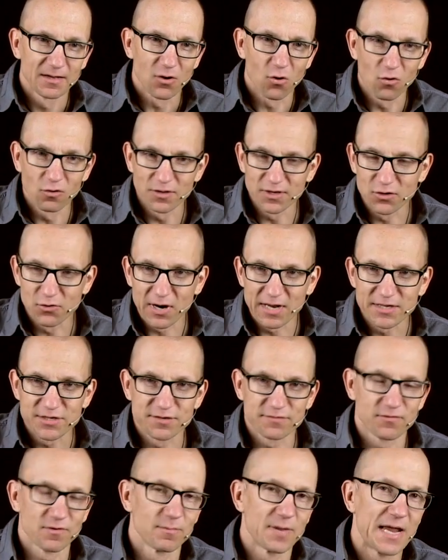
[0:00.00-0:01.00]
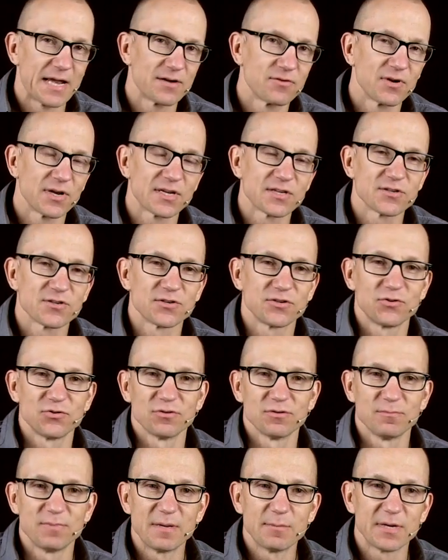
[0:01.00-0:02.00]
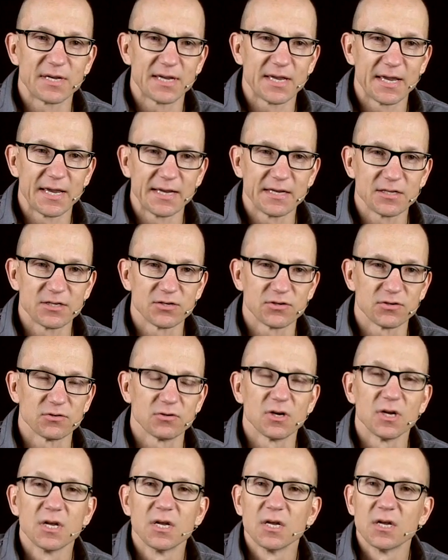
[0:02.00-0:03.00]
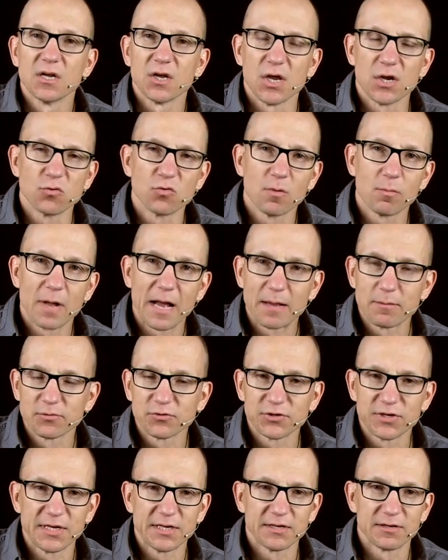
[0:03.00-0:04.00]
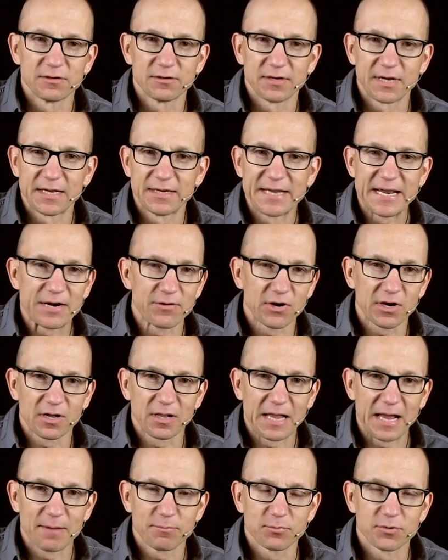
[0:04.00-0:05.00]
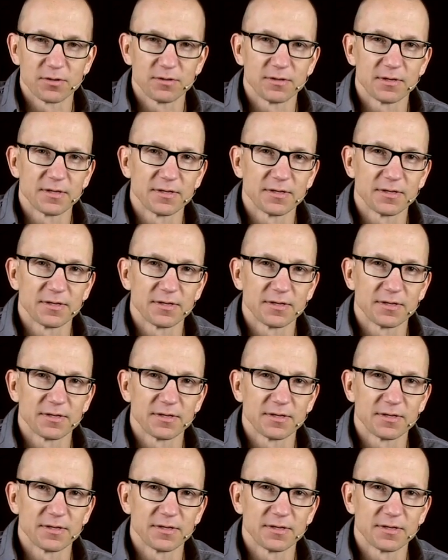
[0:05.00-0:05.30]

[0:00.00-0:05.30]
All the greats from Hendrix to B.B. King to Yngwie Malmsteen and Eric Clapton,